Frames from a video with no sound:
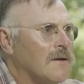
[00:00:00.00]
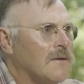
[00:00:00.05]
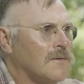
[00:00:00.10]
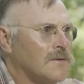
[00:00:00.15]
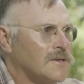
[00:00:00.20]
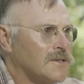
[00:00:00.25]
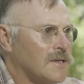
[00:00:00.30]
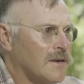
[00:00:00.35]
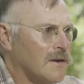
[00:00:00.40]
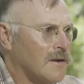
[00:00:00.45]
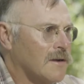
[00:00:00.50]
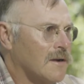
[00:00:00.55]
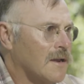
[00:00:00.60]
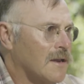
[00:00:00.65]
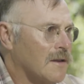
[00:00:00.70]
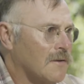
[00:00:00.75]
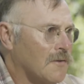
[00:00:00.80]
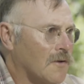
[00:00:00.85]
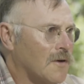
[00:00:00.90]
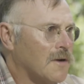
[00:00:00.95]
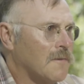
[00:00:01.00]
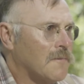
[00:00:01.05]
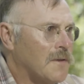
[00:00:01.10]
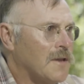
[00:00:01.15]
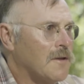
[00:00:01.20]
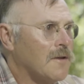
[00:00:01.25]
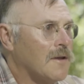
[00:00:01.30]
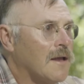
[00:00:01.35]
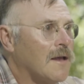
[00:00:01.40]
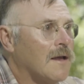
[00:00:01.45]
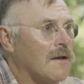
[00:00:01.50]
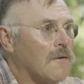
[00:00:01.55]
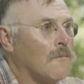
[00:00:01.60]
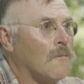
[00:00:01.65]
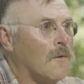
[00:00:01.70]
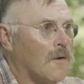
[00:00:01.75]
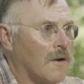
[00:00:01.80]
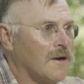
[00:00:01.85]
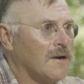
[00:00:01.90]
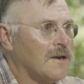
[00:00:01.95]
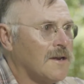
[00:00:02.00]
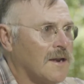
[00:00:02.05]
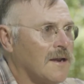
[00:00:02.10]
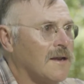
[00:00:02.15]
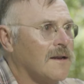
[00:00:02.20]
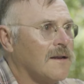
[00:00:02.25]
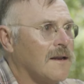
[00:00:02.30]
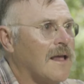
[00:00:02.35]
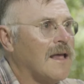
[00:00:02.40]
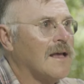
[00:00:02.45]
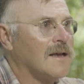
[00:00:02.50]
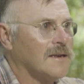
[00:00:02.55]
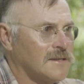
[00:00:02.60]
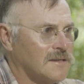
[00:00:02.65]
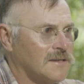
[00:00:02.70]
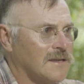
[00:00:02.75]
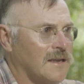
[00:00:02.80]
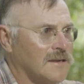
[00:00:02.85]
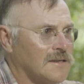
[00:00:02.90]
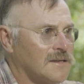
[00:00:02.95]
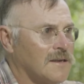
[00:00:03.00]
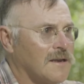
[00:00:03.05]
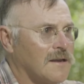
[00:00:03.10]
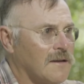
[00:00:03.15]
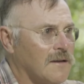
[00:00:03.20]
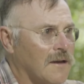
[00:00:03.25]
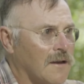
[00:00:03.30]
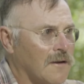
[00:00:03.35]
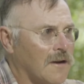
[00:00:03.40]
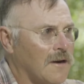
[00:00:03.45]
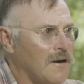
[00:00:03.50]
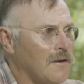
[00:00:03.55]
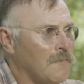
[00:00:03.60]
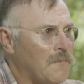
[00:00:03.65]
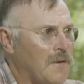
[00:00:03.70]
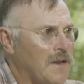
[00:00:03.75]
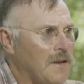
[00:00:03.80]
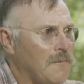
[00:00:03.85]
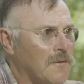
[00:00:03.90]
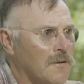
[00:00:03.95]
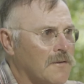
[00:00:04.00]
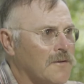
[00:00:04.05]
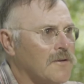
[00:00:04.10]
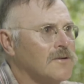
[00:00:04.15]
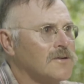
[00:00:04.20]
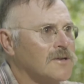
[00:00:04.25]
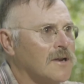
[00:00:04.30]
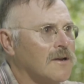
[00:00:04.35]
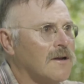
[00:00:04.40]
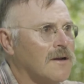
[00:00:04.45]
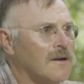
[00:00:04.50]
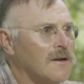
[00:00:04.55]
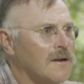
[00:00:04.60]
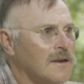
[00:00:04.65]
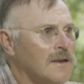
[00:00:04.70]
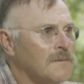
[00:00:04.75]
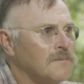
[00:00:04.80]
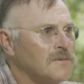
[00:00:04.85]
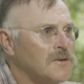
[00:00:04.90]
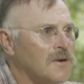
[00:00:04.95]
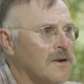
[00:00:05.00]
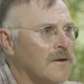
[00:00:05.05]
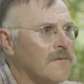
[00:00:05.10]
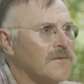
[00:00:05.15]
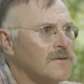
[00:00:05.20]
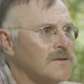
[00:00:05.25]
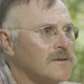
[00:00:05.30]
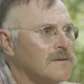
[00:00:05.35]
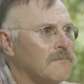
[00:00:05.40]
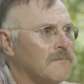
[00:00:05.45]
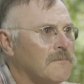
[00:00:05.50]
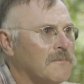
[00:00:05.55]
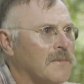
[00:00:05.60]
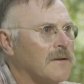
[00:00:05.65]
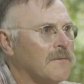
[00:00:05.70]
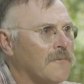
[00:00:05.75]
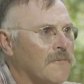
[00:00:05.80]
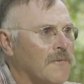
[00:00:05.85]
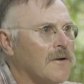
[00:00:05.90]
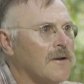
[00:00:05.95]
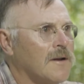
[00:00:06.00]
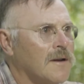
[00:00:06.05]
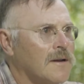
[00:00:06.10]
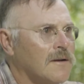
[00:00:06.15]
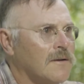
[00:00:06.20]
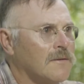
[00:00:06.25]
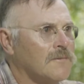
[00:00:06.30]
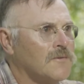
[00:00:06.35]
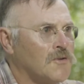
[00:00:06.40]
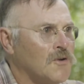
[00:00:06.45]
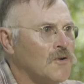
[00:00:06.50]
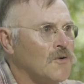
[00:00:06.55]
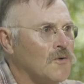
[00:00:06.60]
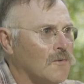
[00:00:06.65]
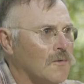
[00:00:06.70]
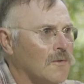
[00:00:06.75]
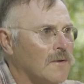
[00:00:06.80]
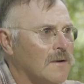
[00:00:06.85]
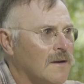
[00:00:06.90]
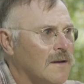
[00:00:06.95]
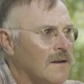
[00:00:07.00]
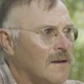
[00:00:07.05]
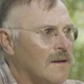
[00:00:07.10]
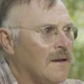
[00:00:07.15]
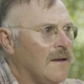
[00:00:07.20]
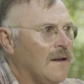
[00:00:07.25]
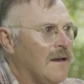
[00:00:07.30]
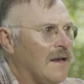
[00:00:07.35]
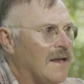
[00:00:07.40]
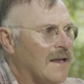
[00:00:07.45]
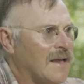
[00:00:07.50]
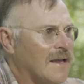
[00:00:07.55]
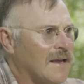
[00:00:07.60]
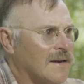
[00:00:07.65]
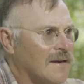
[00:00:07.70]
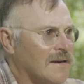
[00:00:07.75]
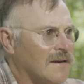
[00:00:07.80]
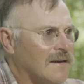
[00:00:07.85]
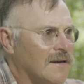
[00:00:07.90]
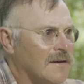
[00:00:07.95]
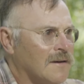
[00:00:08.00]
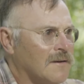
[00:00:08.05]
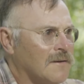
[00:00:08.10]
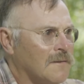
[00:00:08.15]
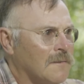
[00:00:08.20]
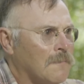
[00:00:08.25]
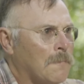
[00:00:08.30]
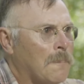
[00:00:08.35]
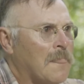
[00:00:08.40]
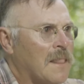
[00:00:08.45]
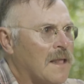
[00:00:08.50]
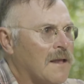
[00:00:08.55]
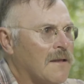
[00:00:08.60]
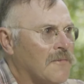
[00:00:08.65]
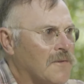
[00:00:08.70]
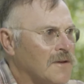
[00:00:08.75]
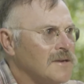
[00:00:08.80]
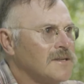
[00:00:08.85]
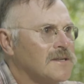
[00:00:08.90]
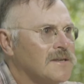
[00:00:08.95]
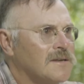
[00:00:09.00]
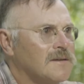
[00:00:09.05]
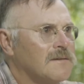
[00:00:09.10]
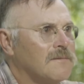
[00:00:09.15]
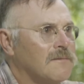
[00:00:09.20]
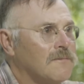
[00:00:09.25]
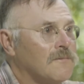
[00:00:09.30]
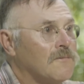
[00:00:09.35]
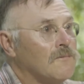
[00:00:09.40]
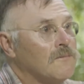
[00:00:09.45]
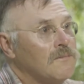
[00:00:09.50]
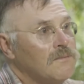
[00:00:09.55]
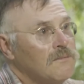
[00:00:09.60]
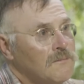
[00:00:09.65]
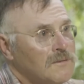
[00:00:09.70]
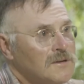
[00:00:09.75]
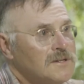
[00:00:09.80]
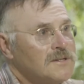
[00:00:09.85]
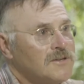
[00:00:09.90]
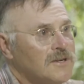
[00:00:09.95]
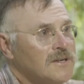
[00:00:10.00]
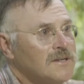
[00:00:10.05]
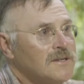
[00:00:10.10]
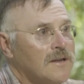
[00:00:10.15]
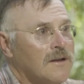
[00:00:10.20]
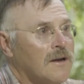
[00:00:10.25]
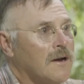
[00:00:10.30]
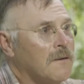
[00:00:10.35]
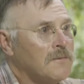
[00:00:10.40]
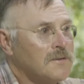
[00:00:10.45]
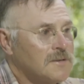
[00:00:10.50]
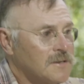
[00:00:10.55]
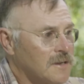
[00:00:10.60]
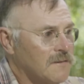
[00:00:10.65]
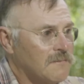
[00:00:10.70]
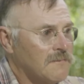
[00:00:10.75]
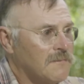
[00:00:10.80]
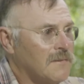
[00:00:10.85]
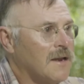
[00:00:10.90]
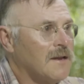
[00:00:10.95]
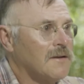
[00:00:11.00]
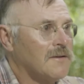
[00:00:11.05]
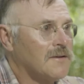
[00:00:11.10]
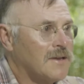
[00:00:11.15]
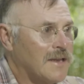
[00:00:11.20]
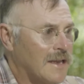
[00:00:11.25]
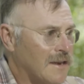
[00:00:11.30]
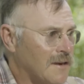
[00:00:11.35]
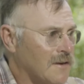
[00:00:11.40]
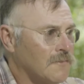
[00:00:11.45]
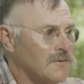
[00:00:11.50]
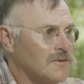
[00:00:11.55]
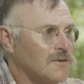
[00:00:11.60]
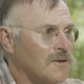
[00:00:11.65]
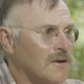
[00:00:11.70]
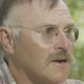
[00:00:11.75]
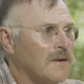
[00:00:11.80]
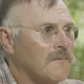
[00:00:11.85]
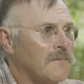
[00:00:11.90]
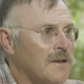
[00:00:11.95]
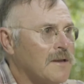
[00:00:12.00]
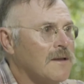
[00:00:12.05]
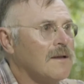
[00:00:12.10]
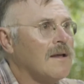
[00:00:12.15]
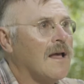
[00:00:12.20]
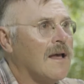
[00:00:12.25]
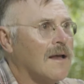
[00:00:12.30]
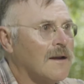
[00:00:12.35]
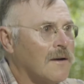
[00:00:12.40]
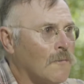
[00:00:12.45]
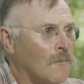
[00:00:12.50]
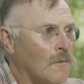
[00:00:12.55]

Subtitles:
it was going to be watertight, as they say. A lot of people use a lot of lip service, but very little do. And this was just the opposite. They said it was going to be, and it